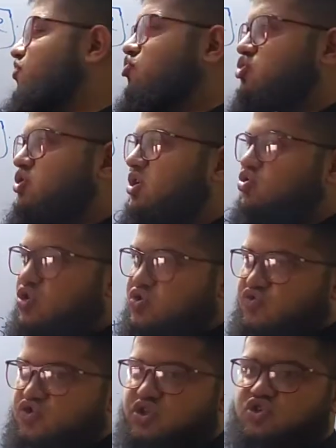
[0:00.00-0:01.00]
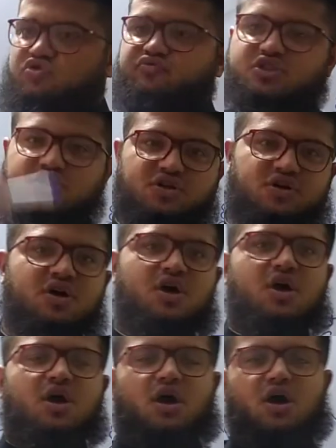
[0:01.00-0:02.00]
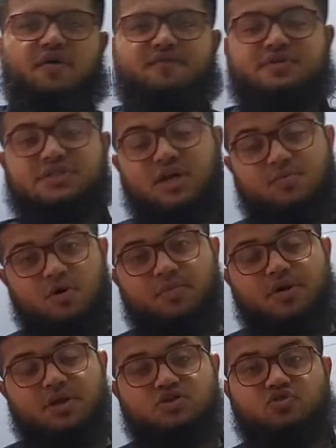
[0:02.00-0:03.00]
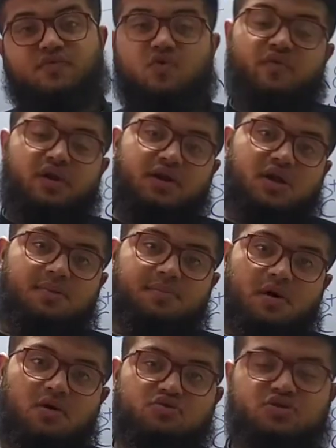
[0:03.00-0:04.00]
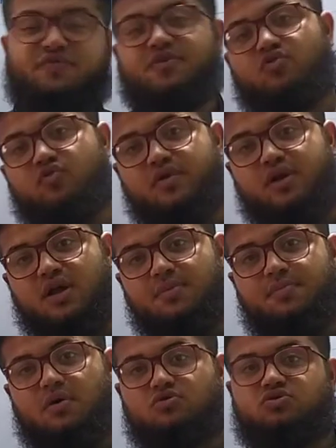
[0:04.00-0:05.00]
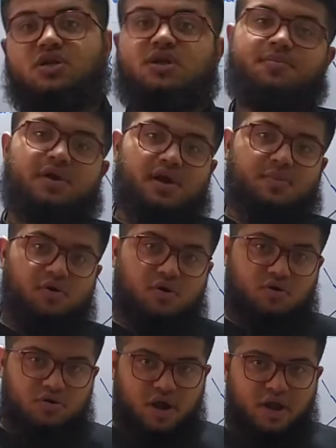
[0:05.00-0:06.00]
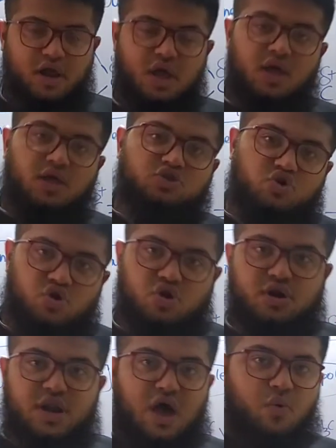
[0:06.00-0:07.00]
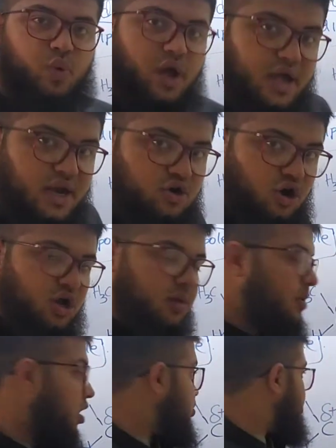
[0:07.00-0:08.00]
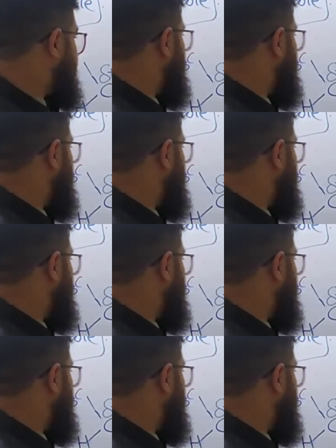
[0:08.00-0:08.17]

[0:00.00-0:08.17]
forces are those forces on which the physical properties of covalent compounds, different covalent compounds, they depend upon, right? So now we are going to talk about